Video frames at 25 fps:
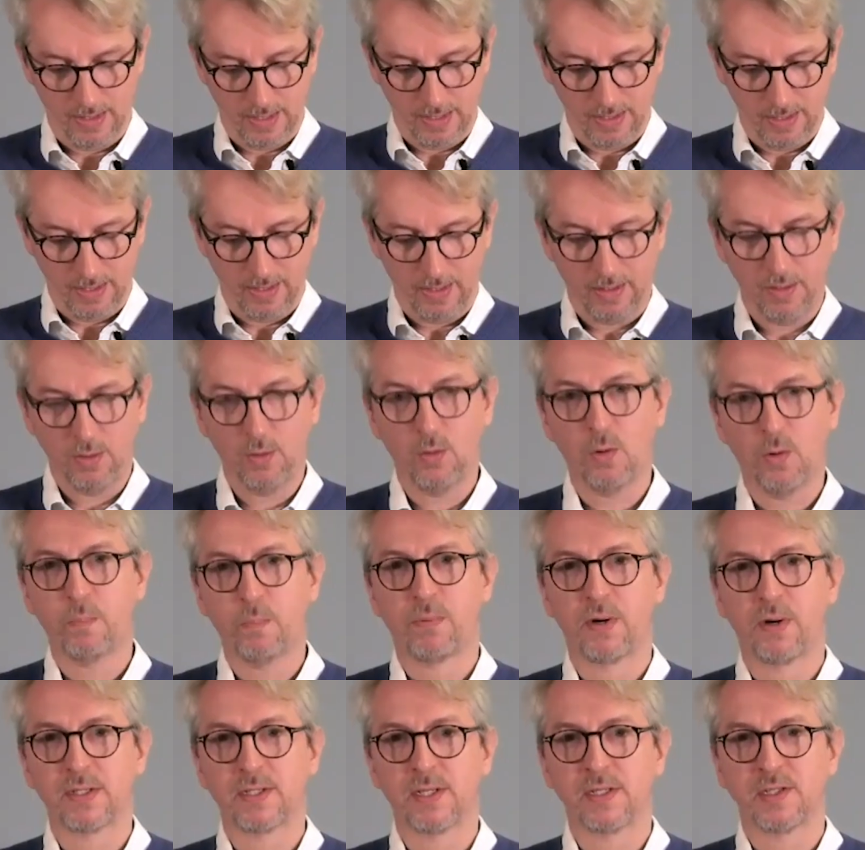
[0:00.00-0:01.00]
In your
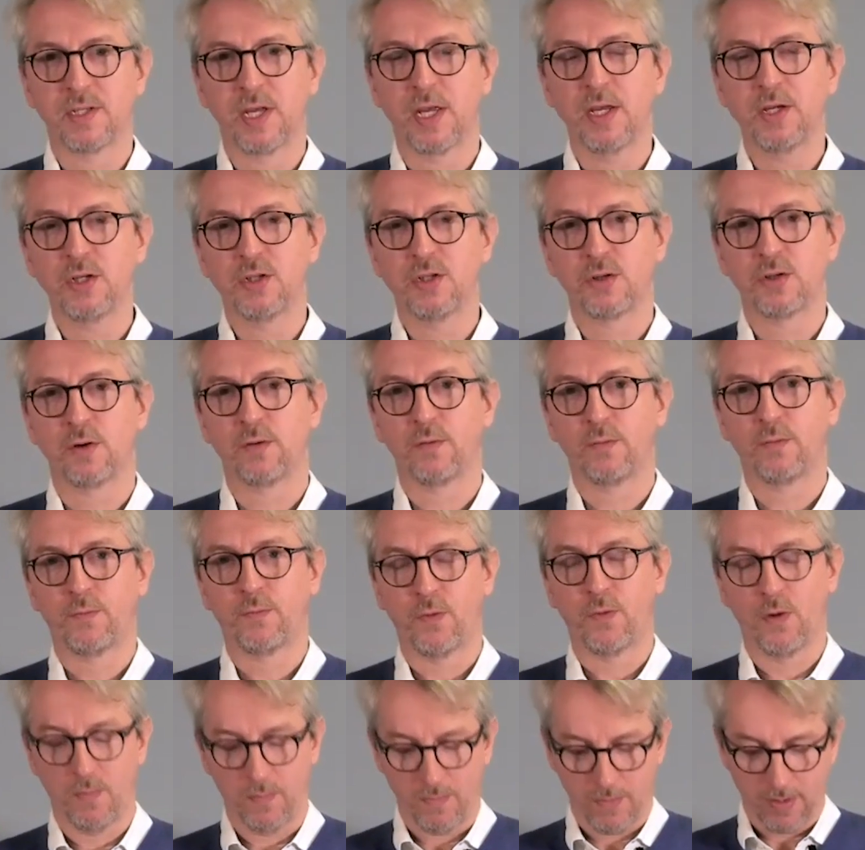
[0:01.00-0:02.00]
presentation
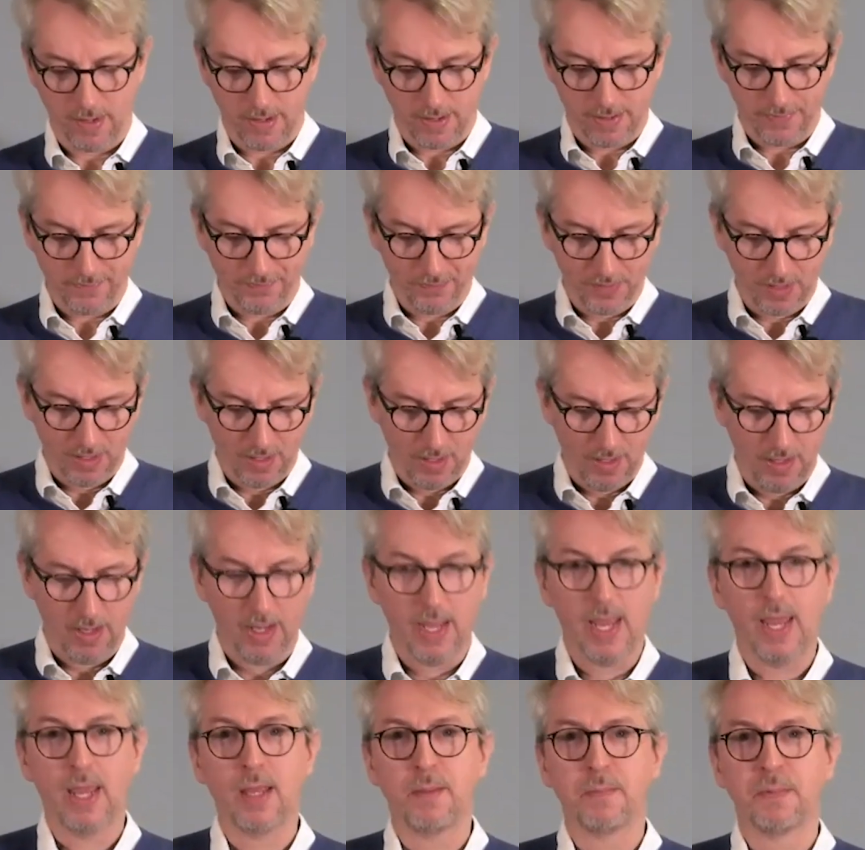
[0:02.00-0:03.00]
from
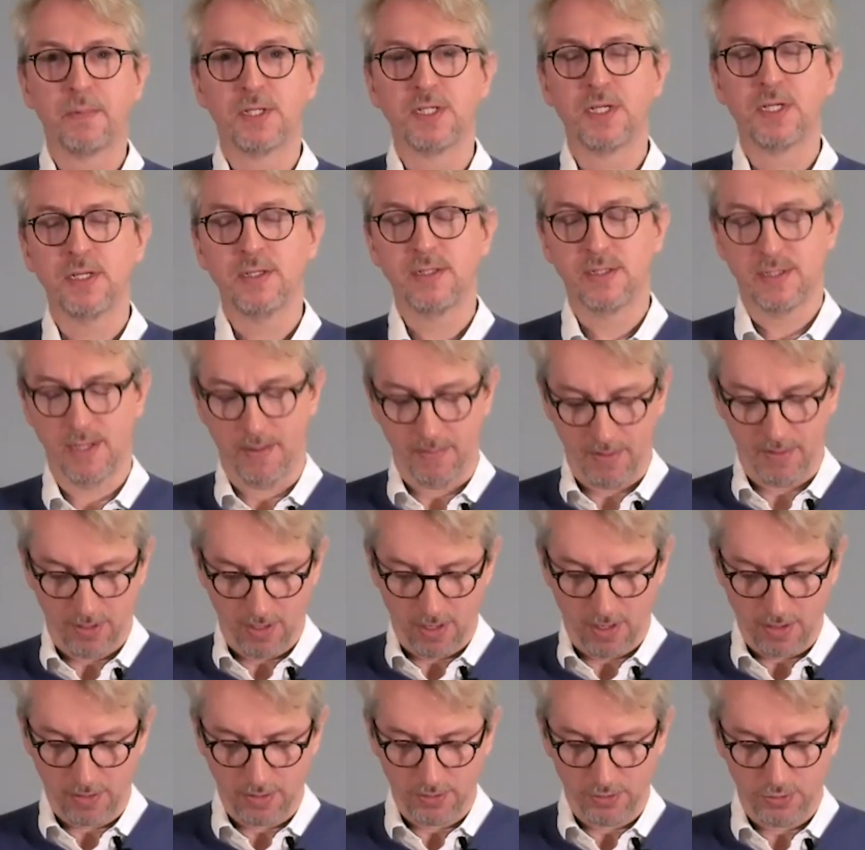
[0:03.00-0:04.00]
ABG's
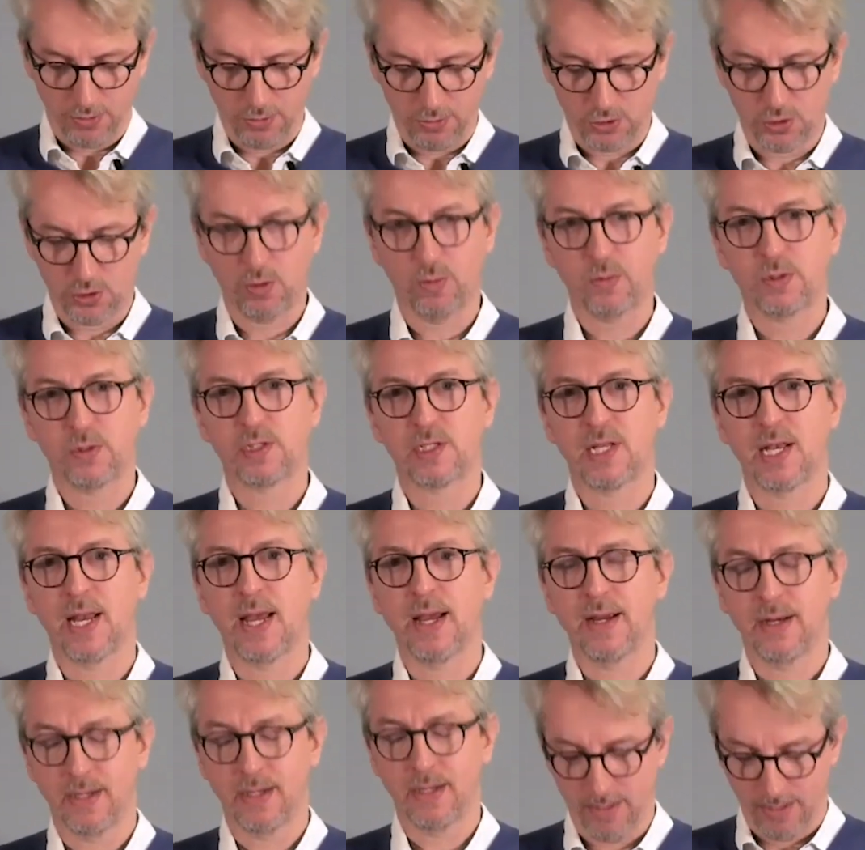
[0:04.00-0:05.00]
seminar, you showed a
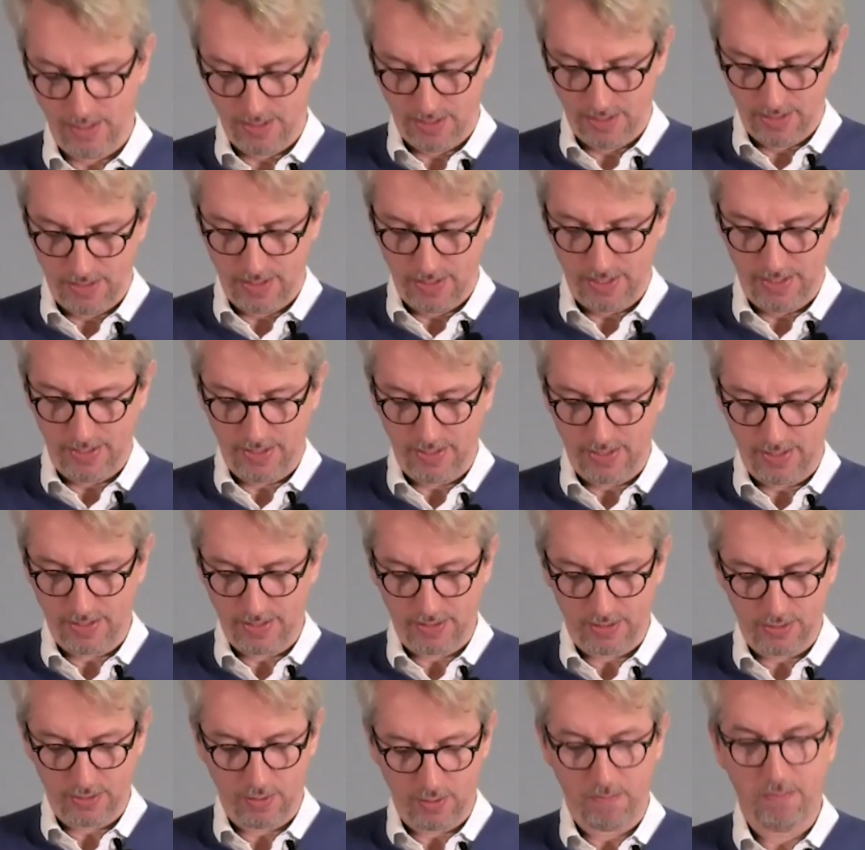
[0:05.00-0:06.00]
slide
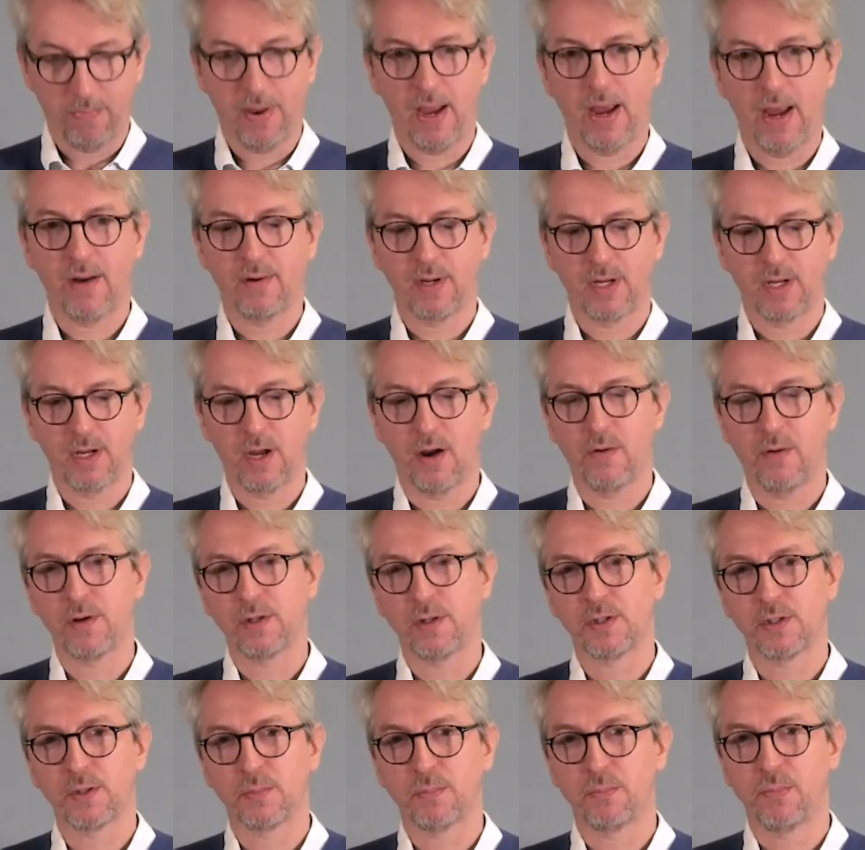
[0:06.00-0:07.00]
comparing
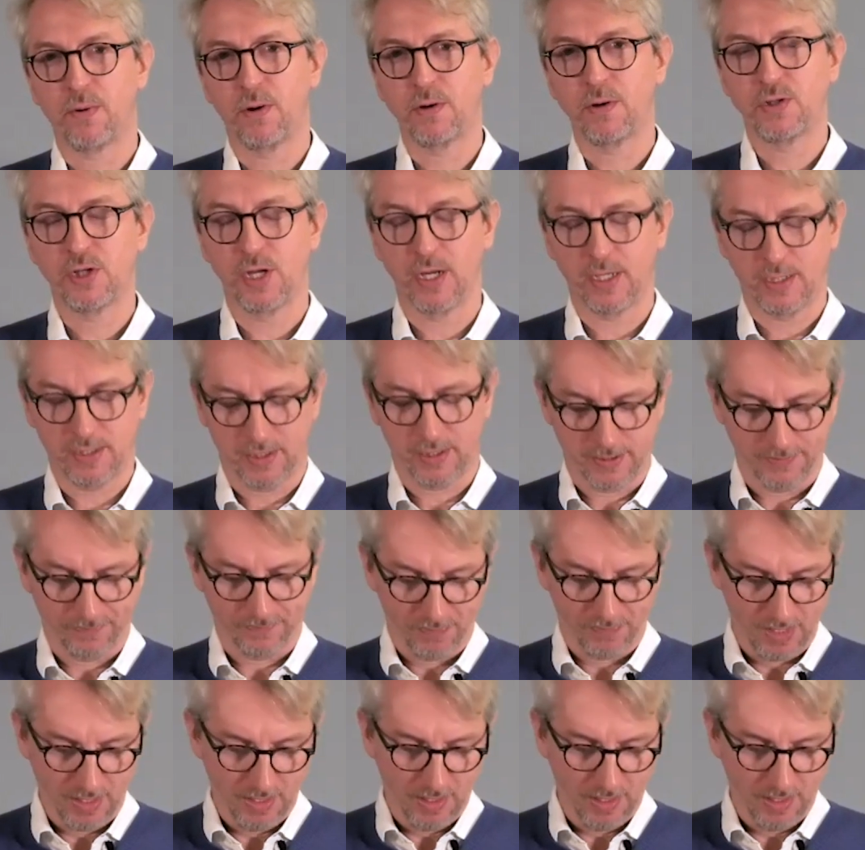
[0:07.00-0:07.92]
current projects.